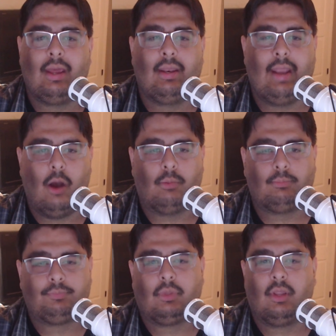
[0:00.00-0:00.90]
Now,
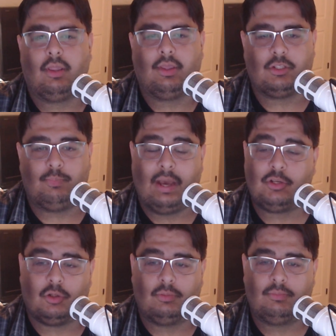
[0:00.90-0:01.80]
the
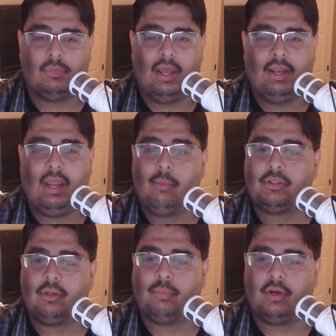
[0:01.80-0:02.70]
special enables
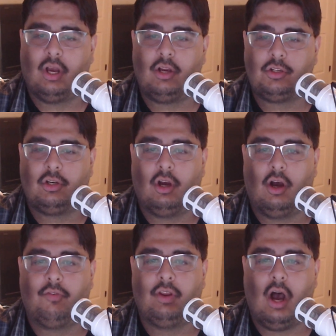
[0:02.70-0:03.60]
the production
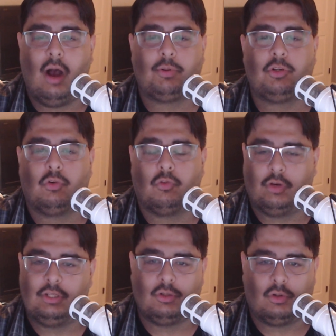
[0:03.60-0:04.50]
of an optional
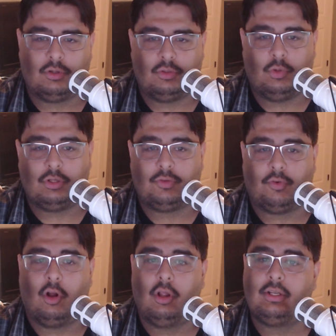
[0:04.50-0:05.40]
resource, which
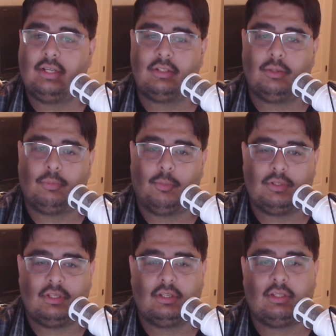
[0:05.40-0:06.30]
for all intents and
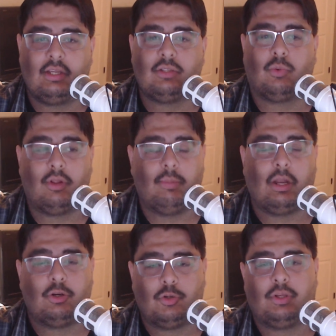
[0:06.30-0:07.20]
purposes is one of the
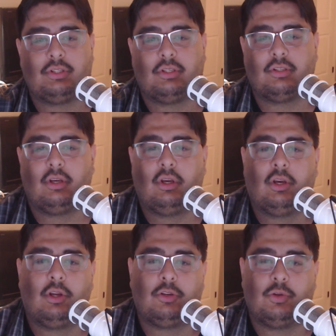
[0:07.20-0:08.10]
better choices
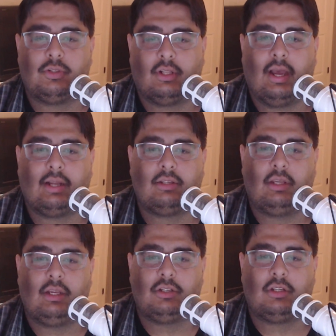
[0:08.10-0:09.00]
to select
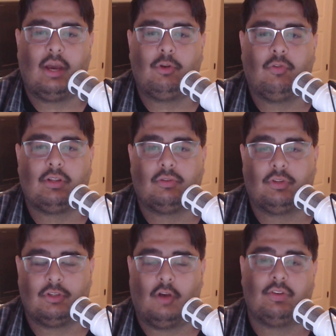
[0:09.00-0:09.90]
each time you
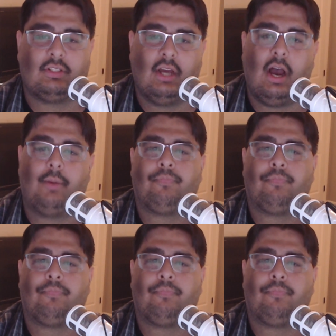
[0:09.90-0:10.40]
resolve his die.